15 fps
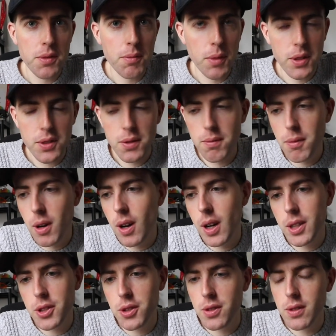of
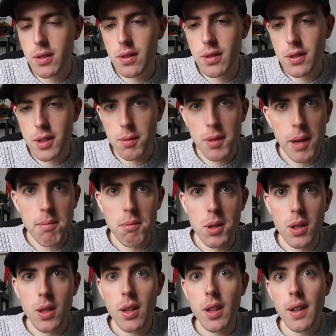March and
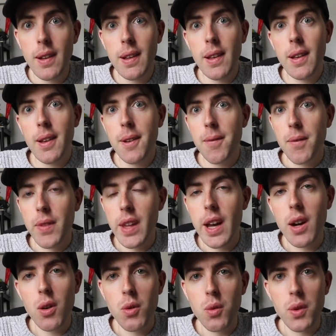September.
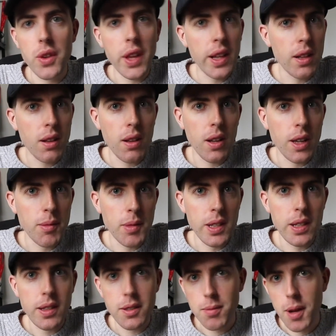Now with hill
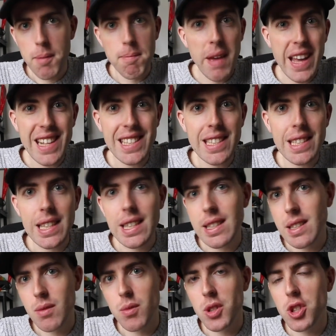climbing as my main
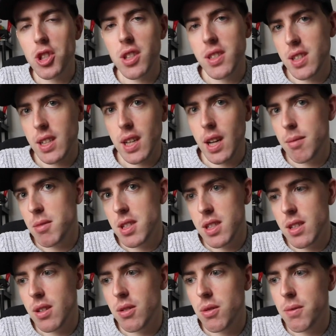season, which doesn't come
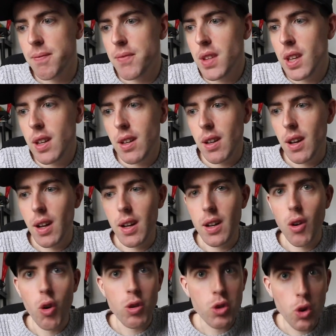until
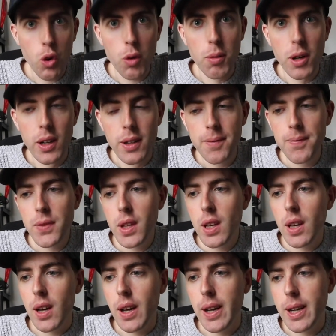October,
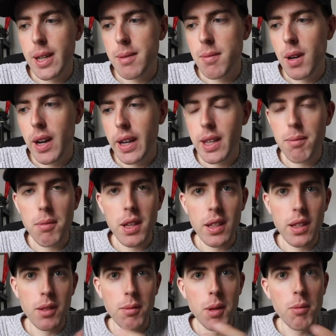I can be a
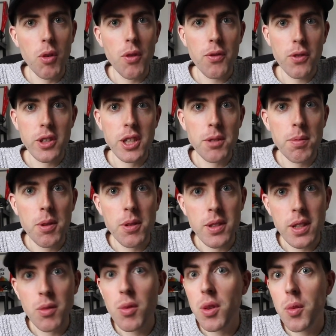little bit more
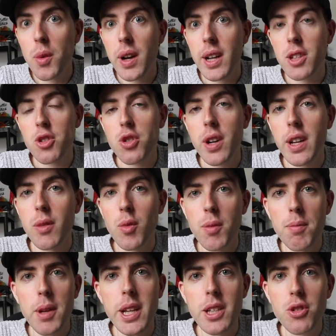free-spirited with the way I train
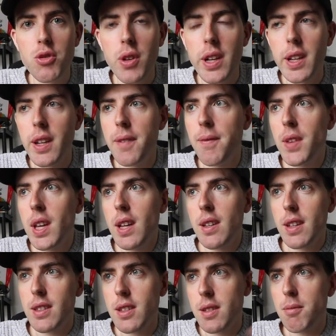with base training.
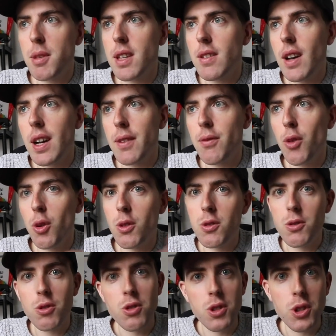That doesn't mean that I follow
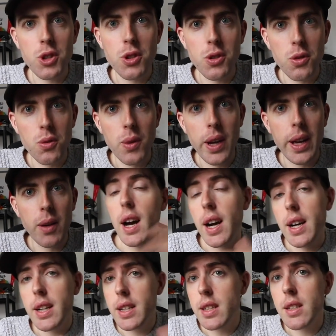the traditional way.
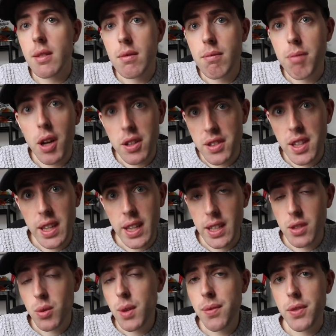I partake
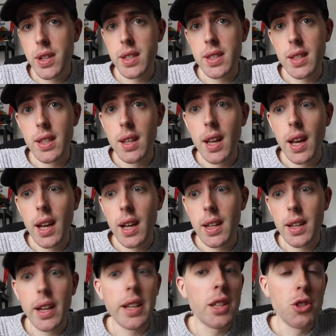in Zwift racing
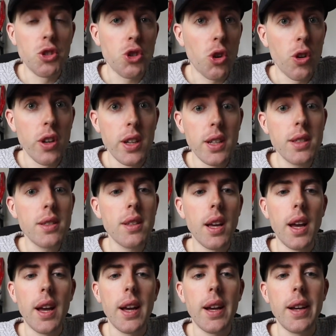and I enjoy it,
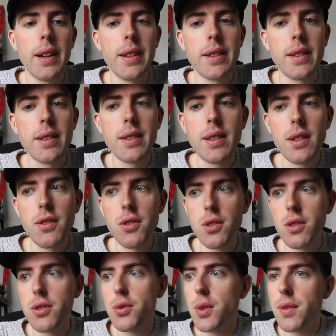and
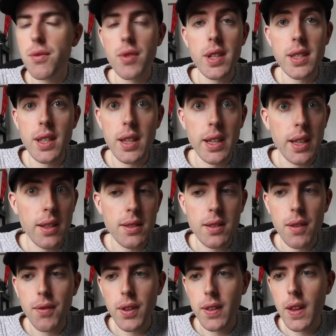the Zwift Racing League and
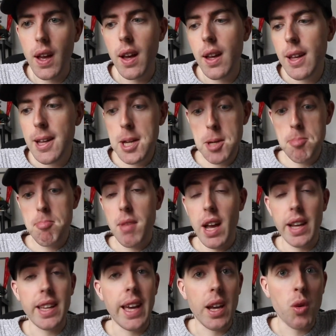stuff like that
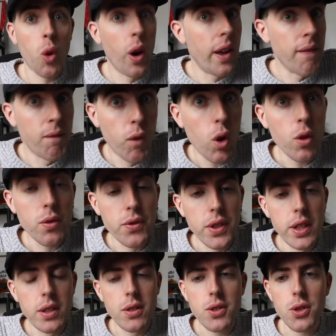I get quite involved
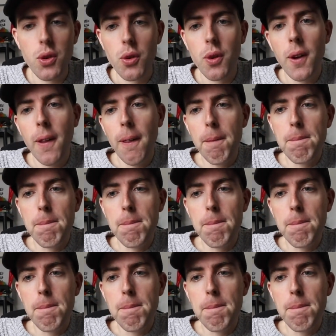in. So